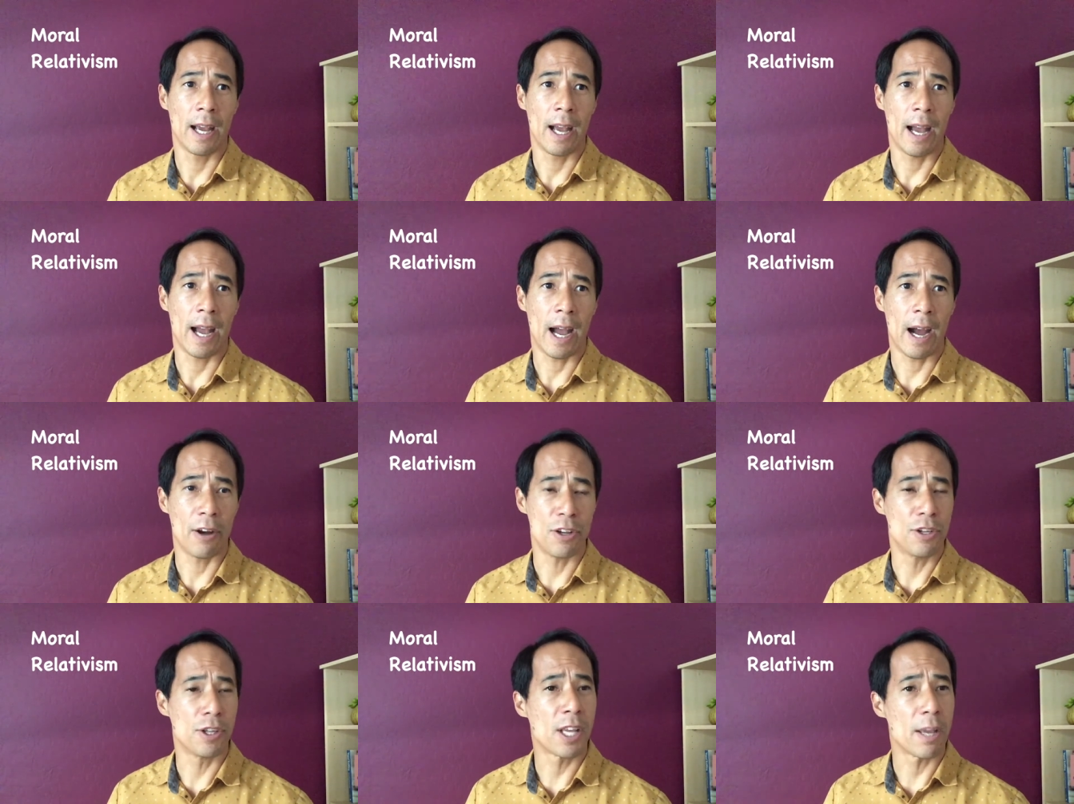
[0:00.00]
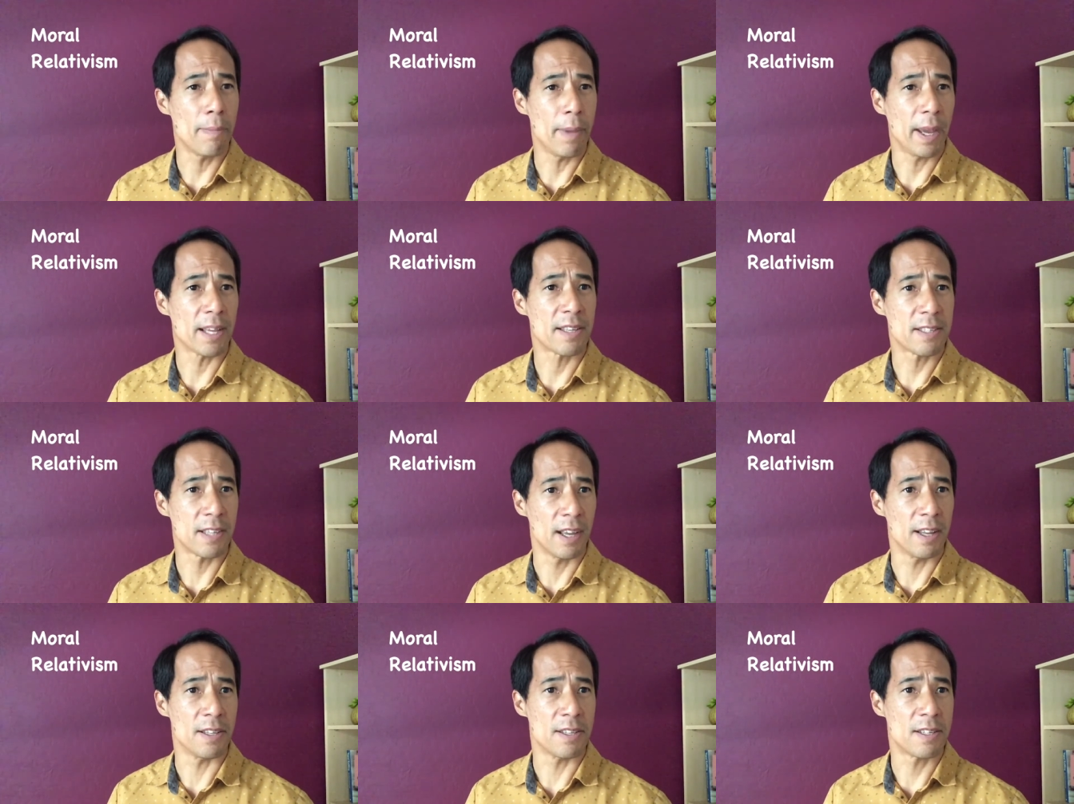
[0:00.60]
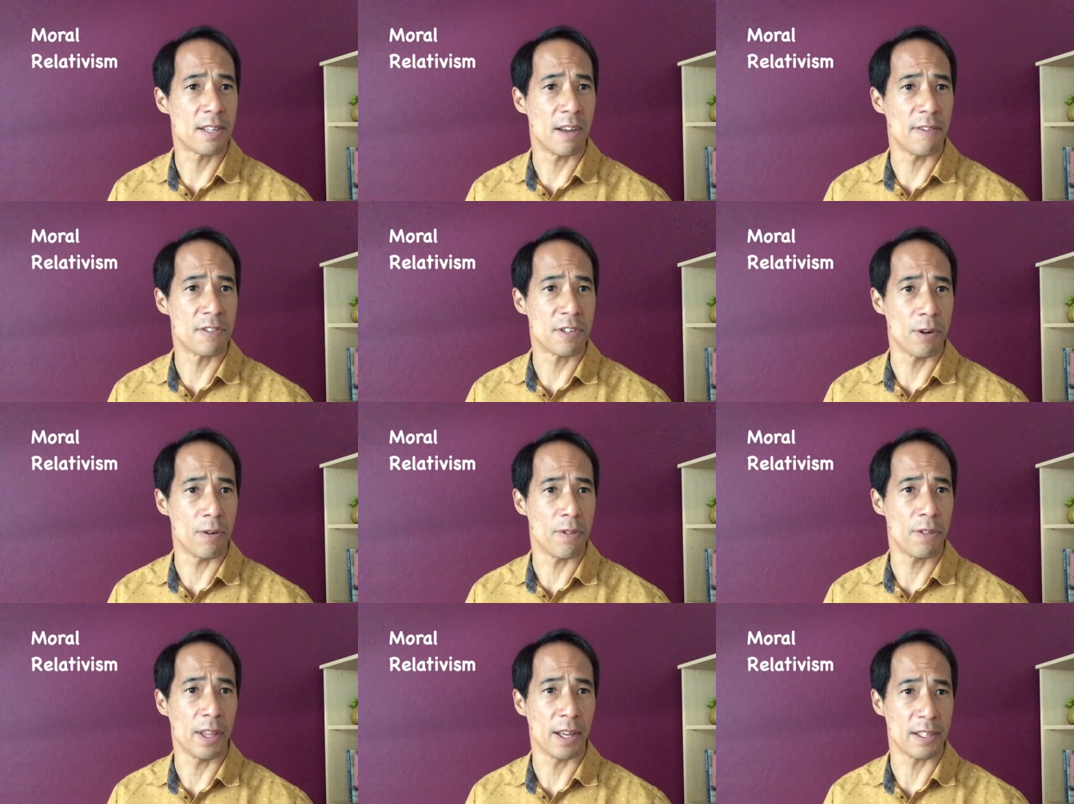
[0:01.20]
how you can make sense of
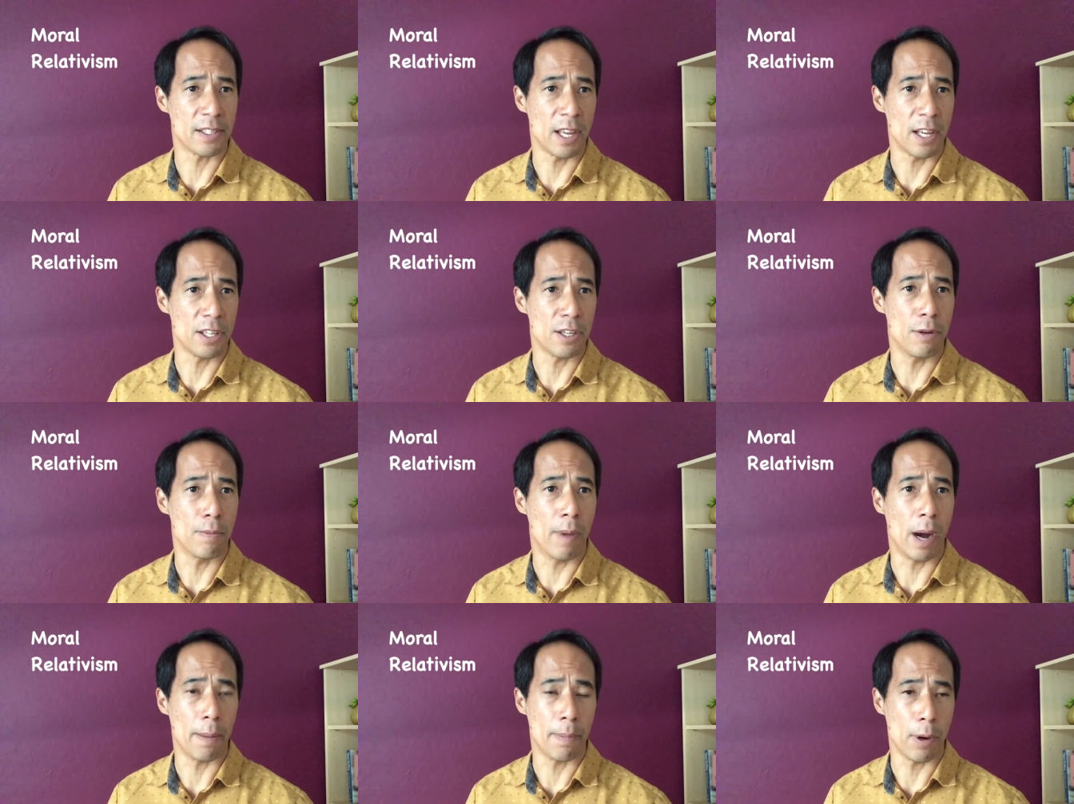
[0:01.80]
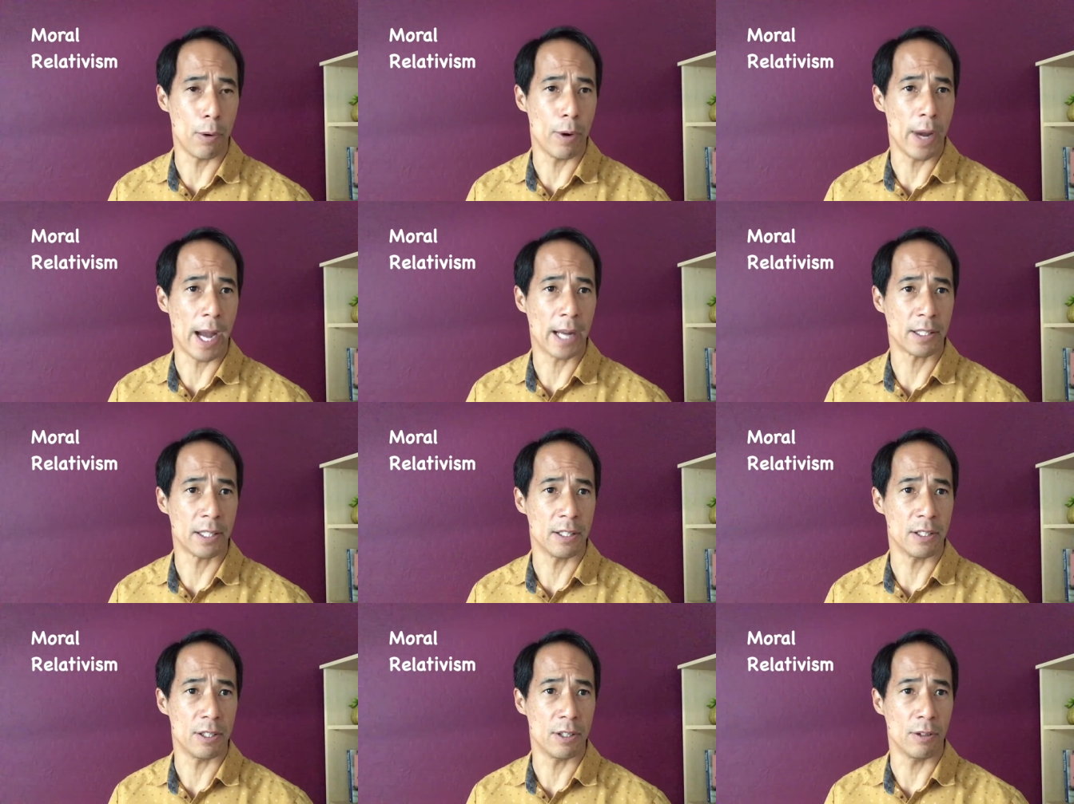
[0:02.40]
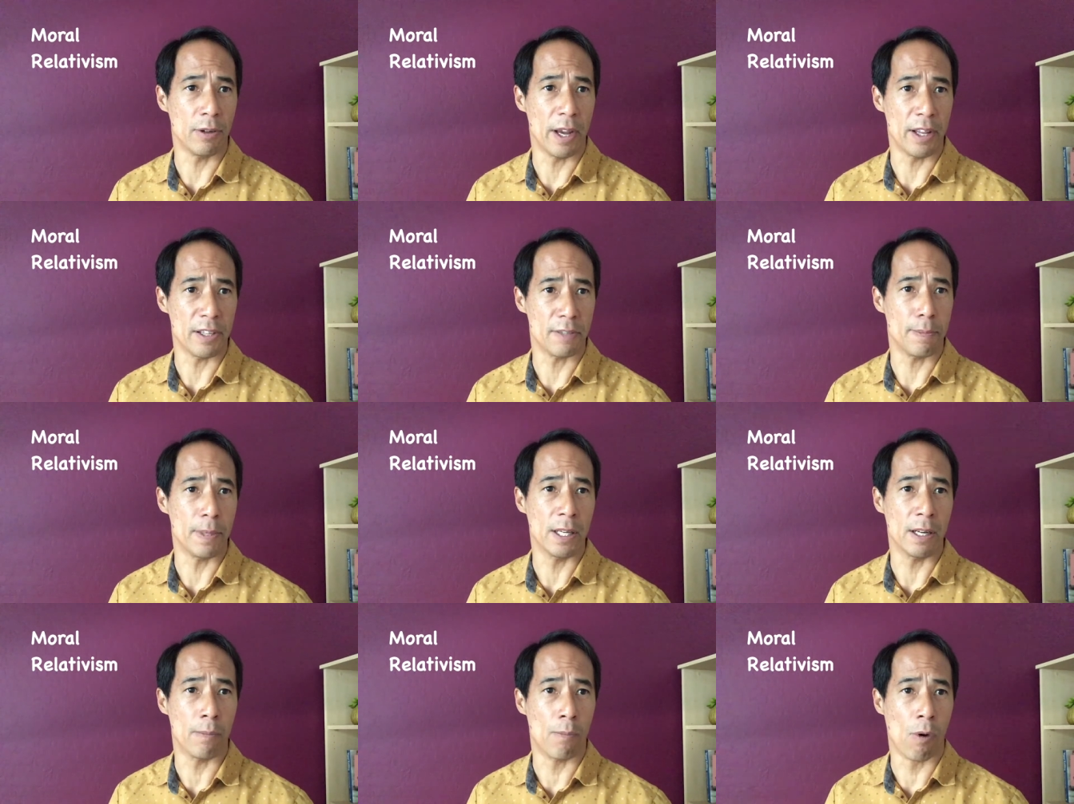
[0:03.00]
certain things that you might be reacting to as
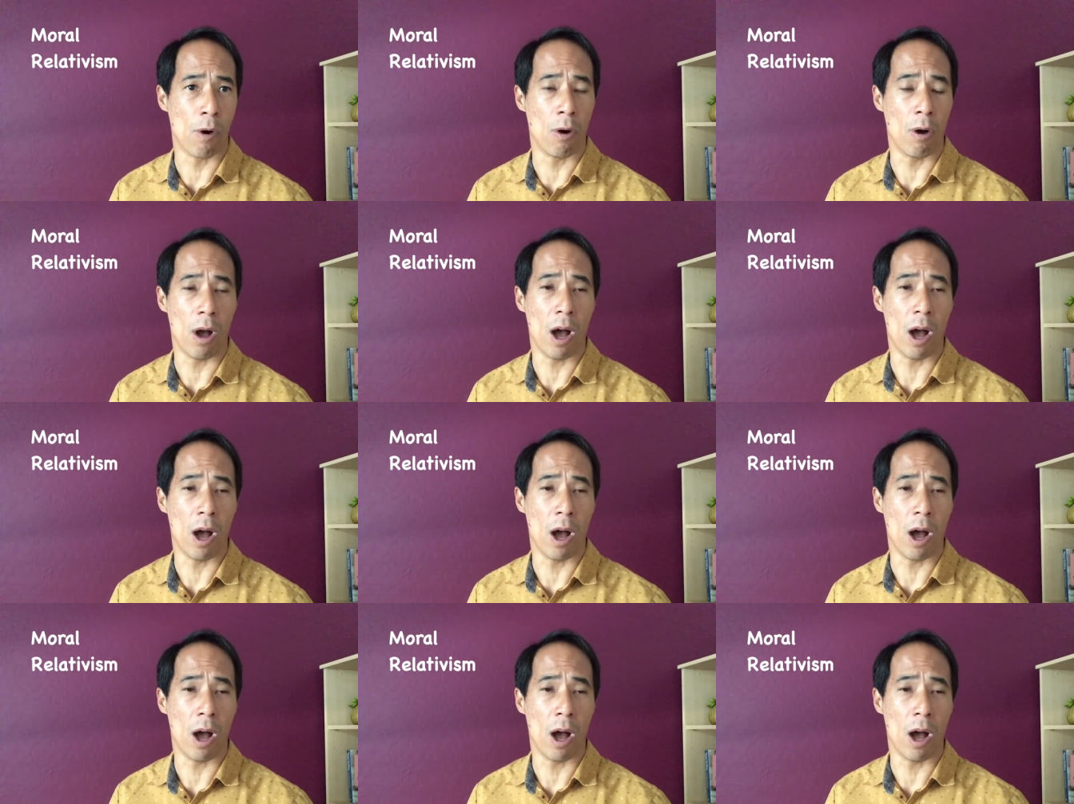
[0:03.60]
being immoral,